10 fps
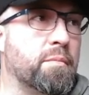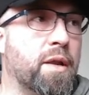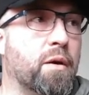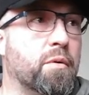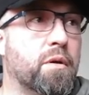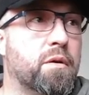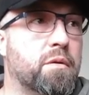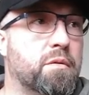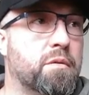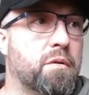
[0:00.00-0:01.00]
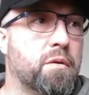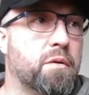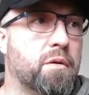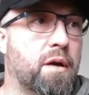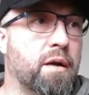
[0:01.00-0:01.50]
Now,
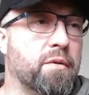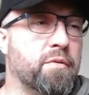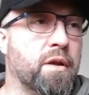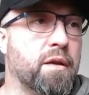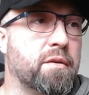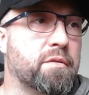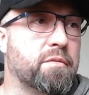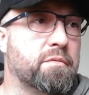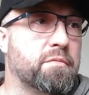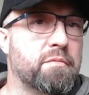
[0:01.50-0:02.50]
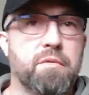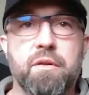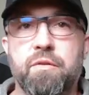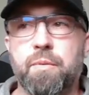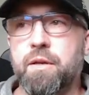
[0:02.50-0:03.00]
I have not
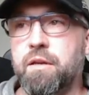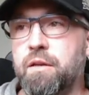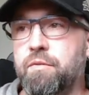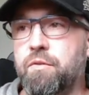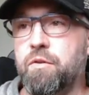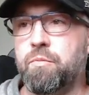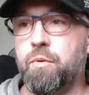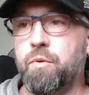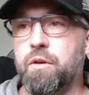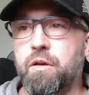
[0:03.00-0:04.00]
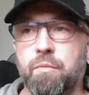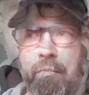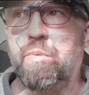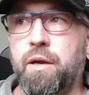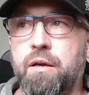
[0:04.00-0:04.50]
inspected any of those, but we're going to come
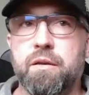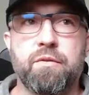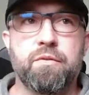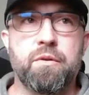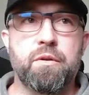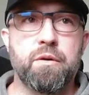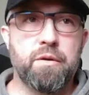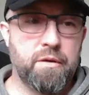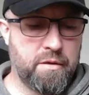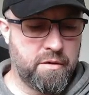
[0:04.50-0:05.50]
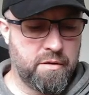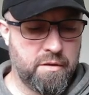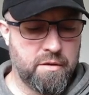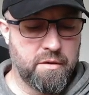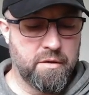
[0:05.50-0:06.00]
back to Studio here.
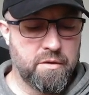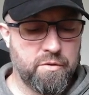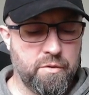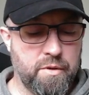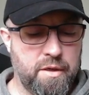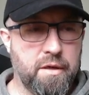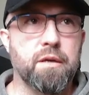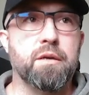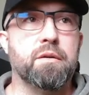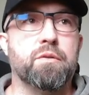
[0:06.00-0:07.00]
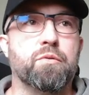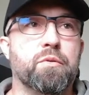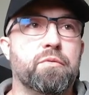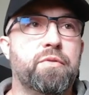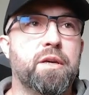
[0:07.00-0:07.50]
Control A, Control
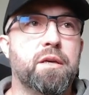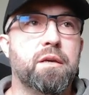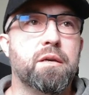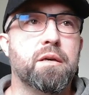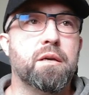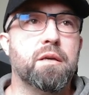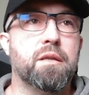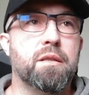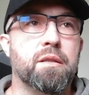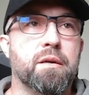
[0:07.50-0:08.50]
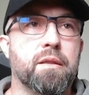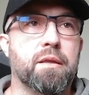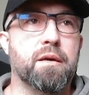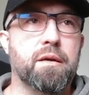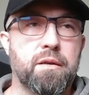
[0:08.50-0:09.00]
V. Look at
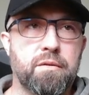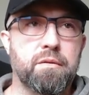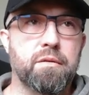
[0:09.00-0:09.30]
that.